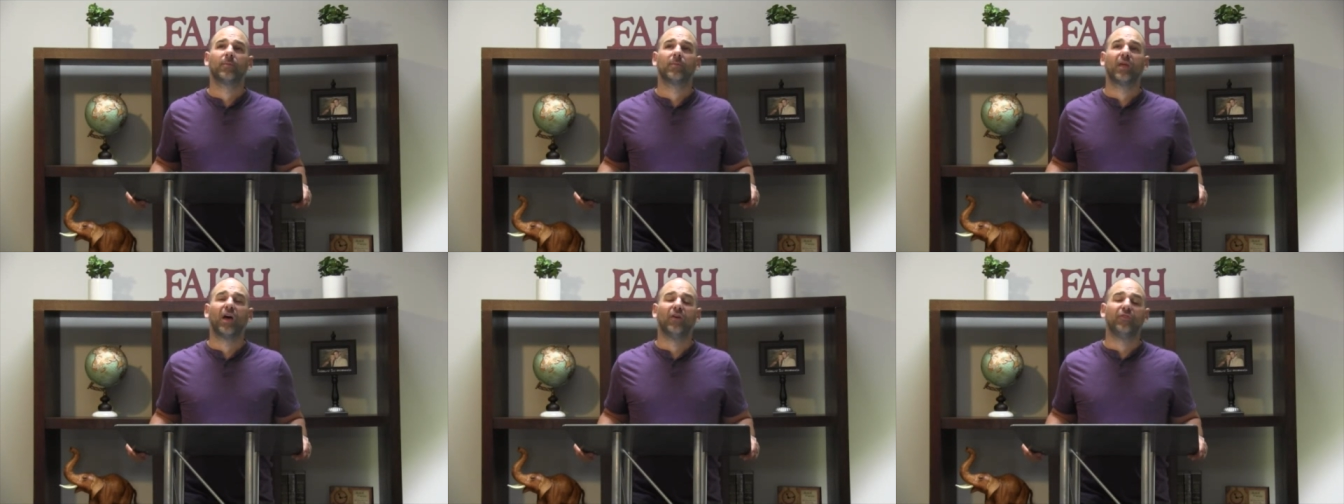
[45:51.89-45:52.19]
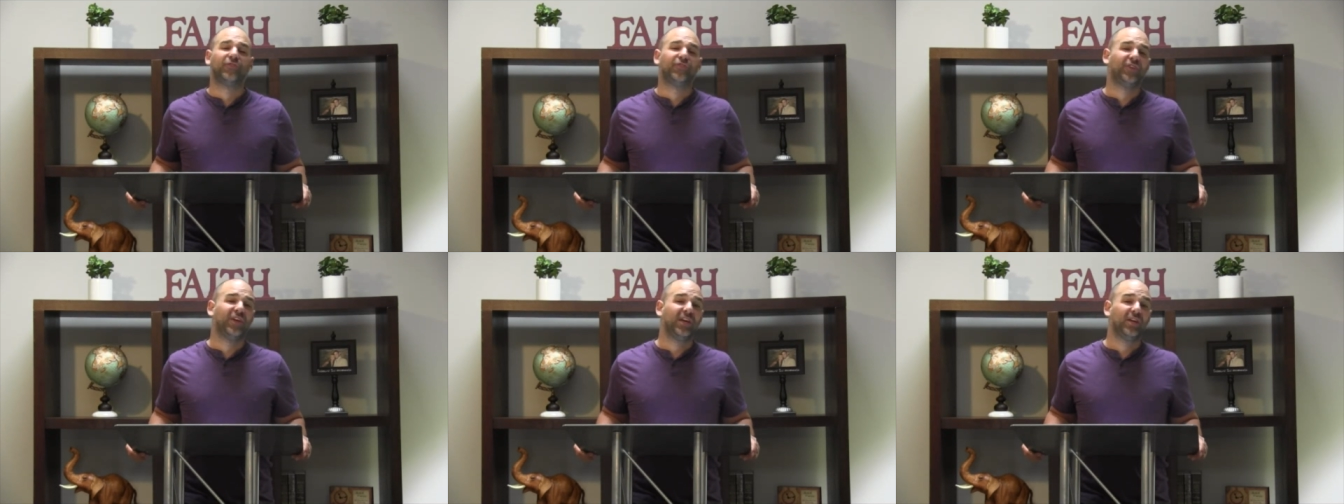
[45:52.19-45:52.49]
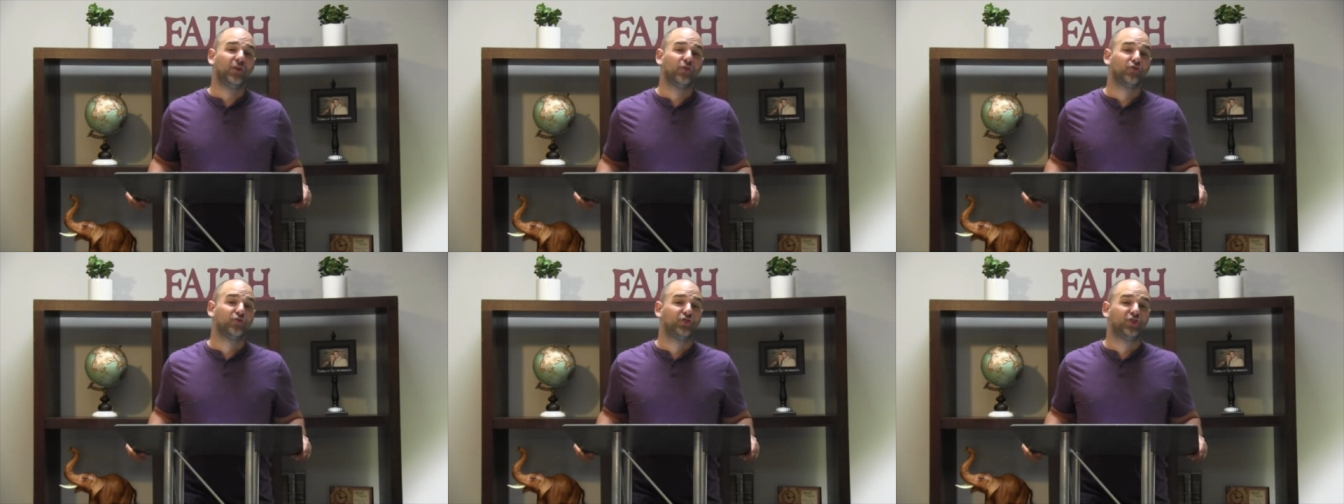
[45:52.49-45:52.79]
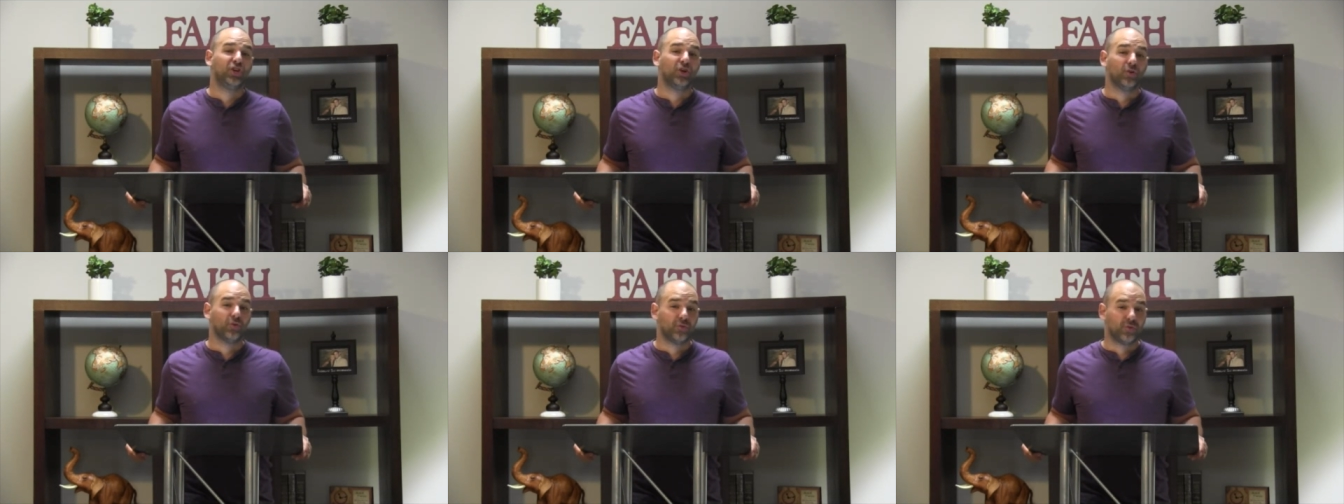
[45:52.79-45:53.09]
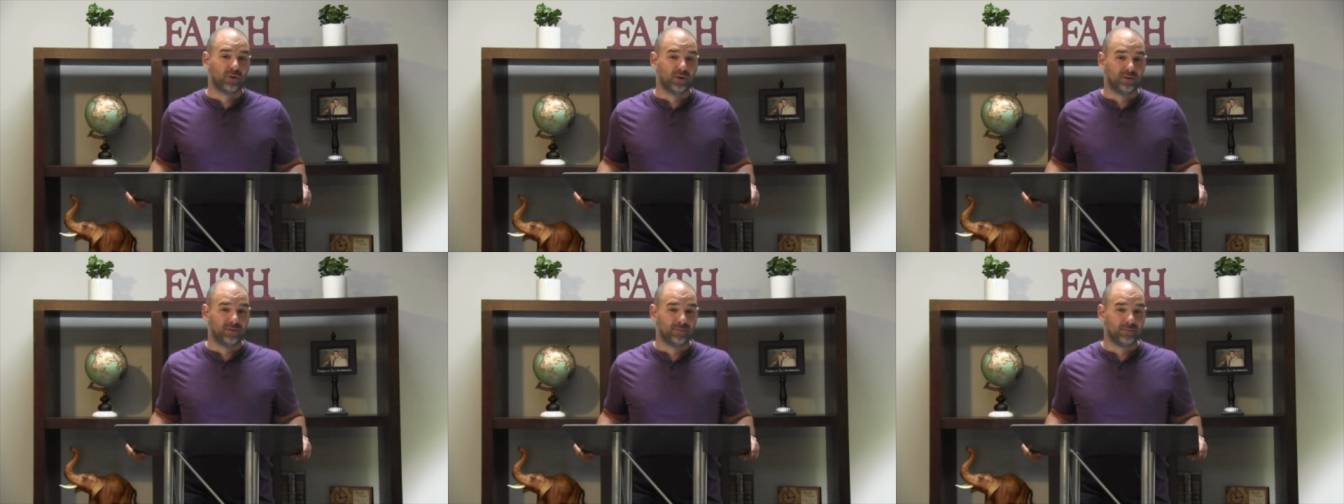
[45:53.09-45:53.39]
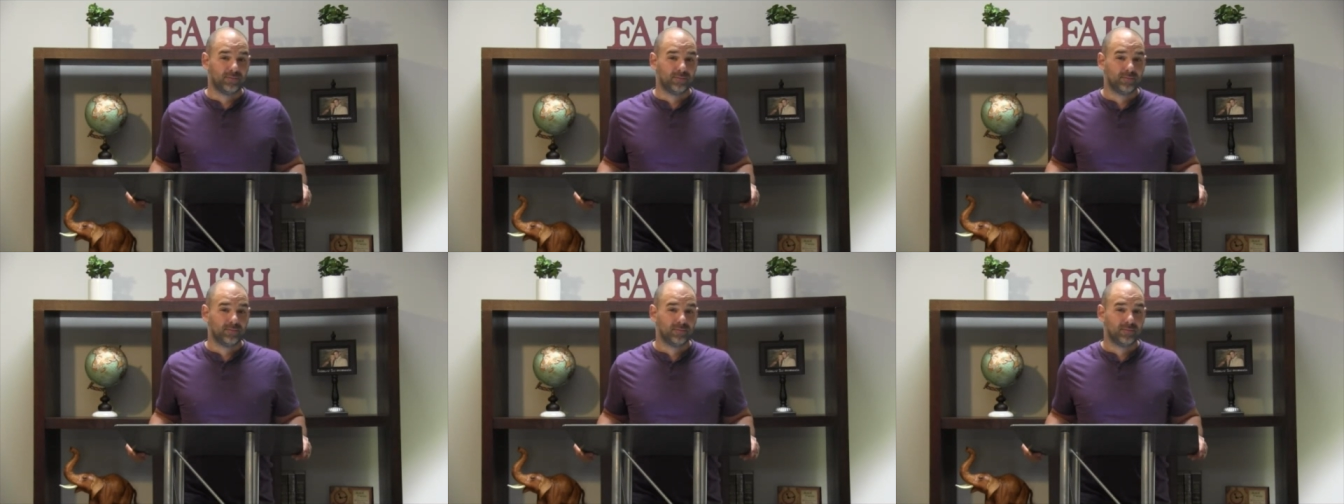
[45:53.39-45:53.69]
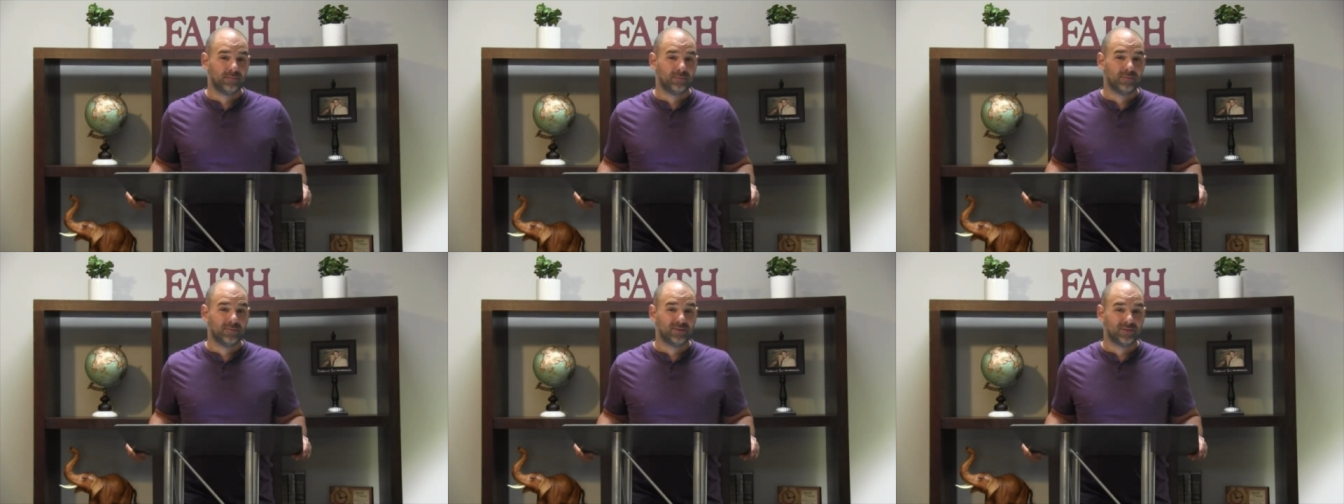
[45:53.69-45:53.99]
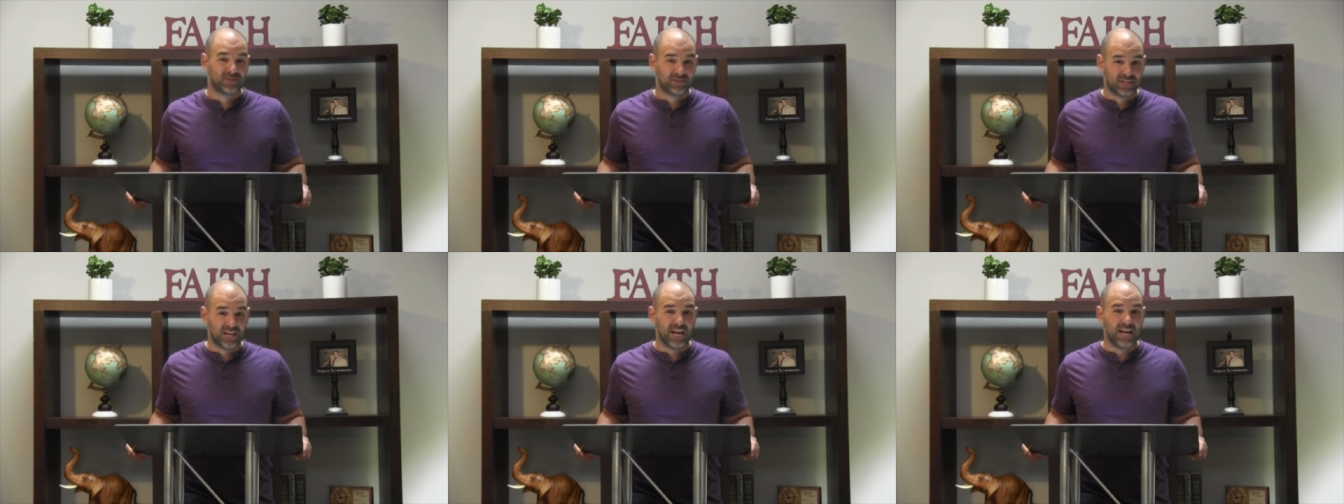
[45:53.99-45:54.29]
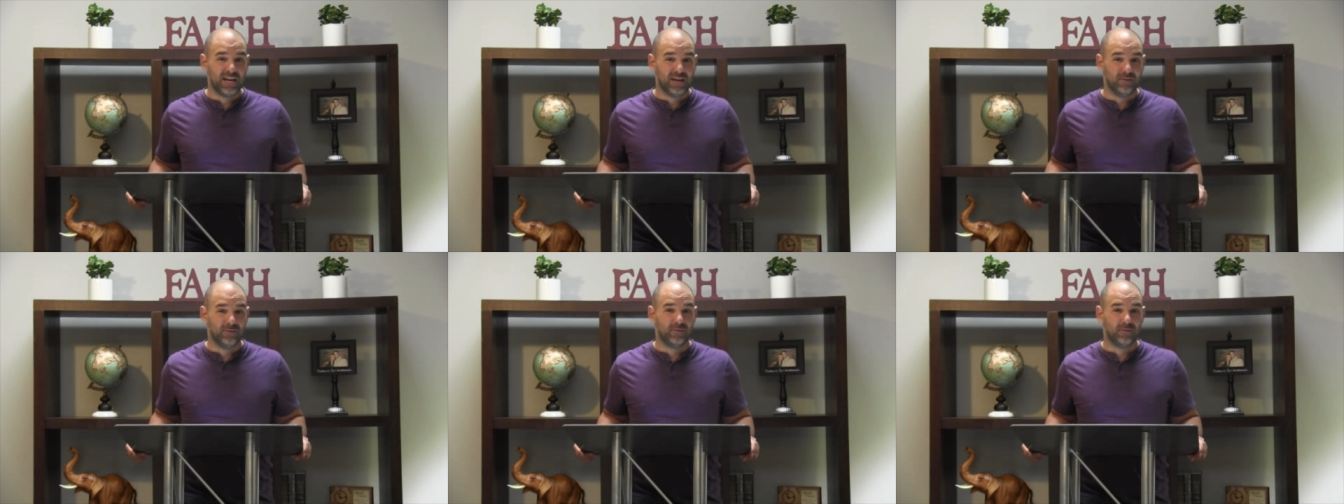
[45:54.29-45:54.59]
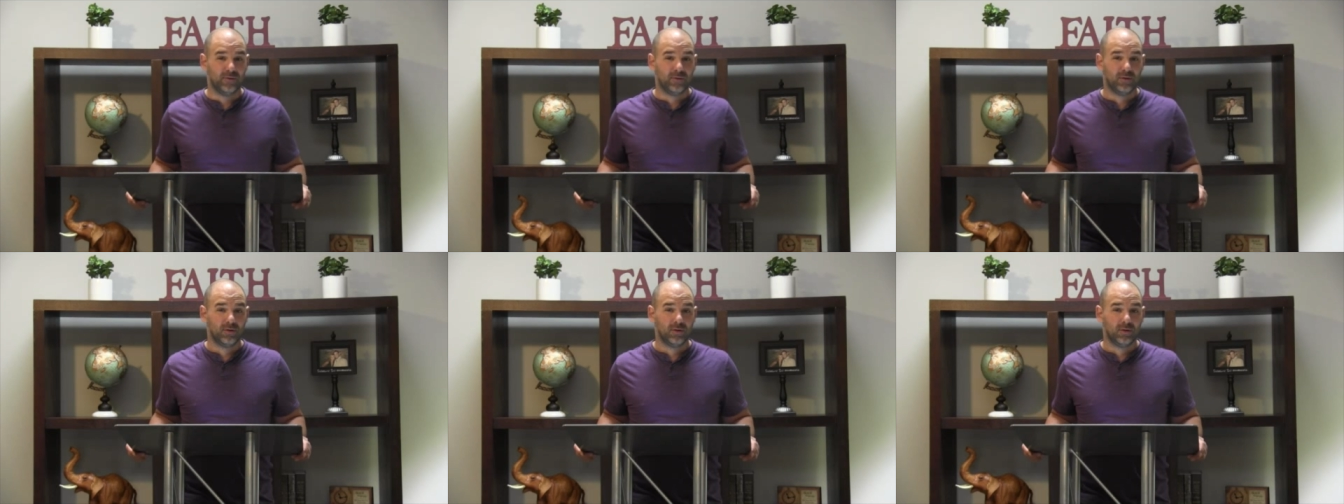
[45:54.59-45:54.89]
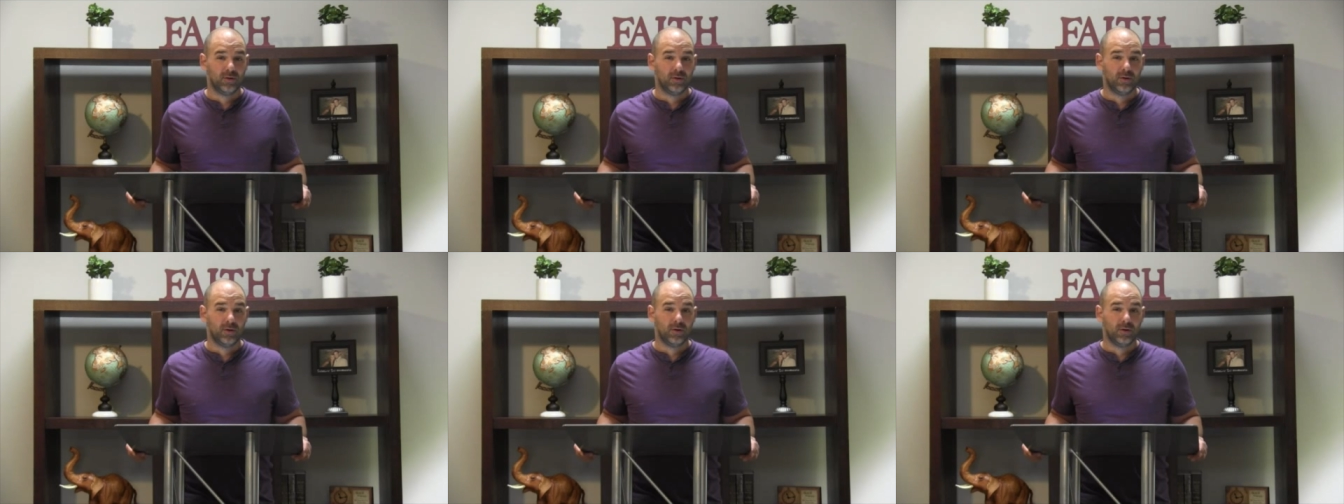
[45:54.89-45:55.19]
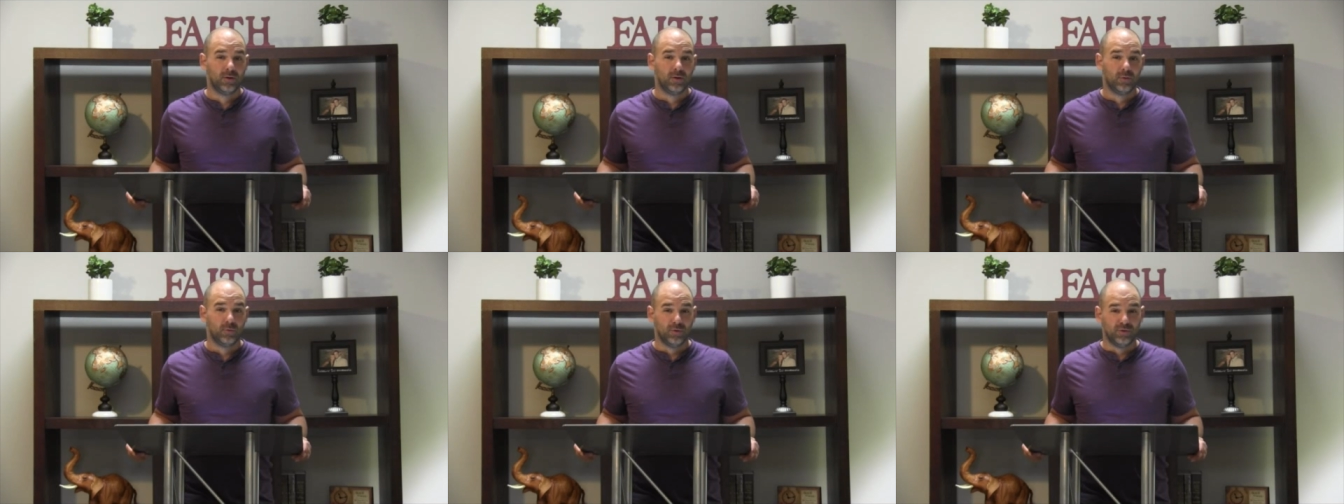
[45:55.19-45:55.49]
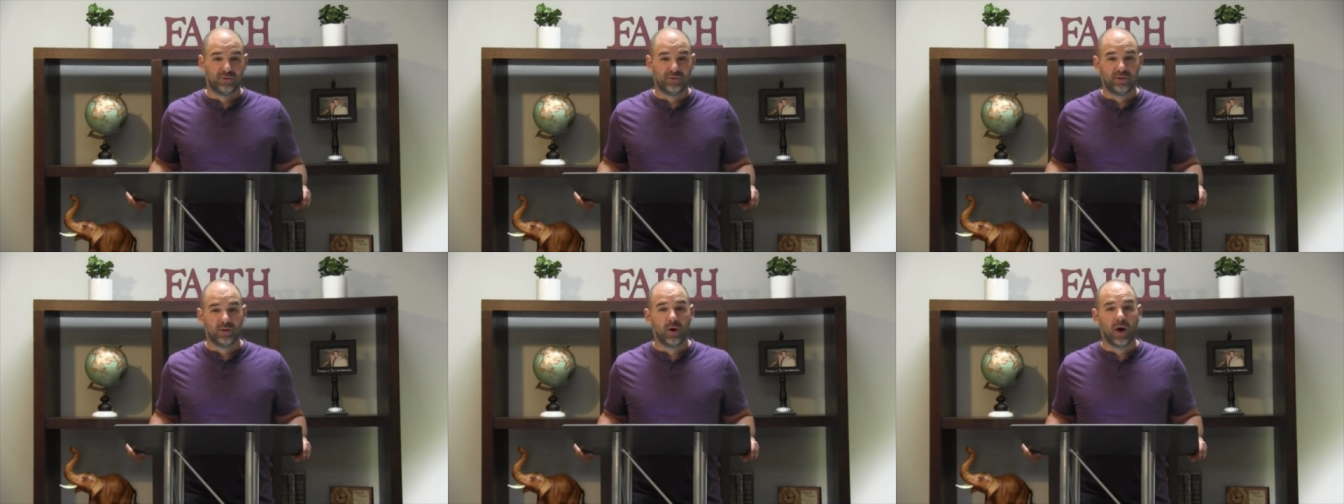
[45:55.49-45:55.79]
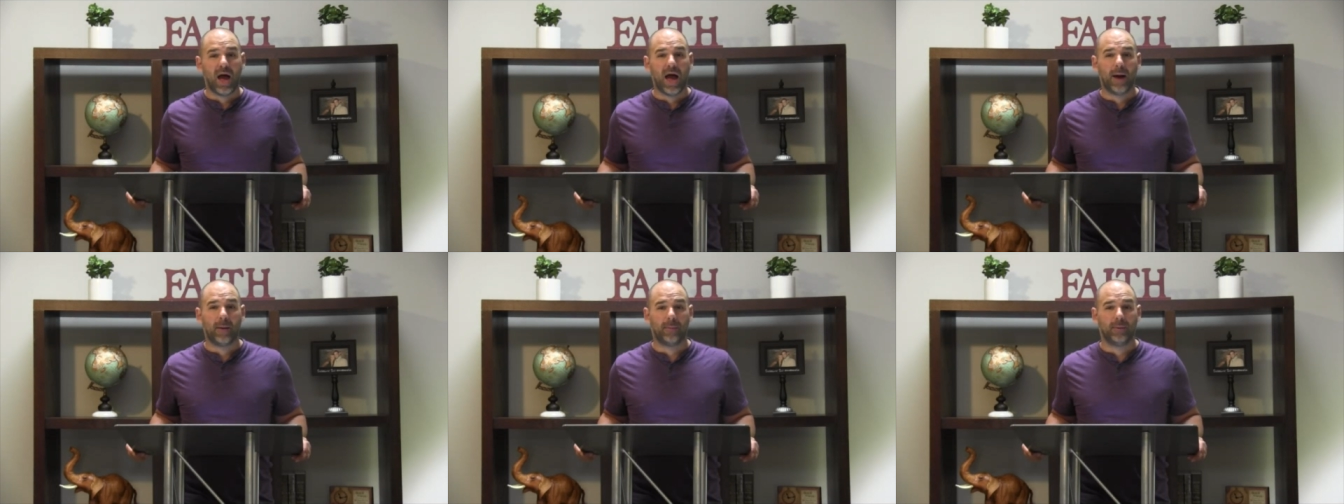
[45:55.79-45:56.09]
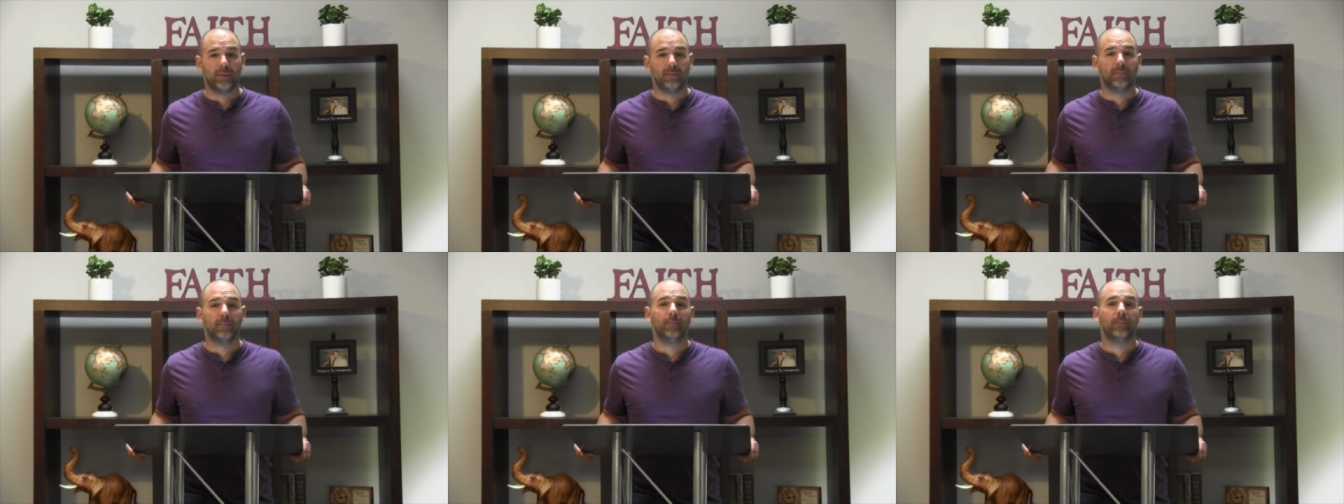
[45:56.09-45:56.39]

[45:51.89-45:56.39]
of seeing your children saved would still happen.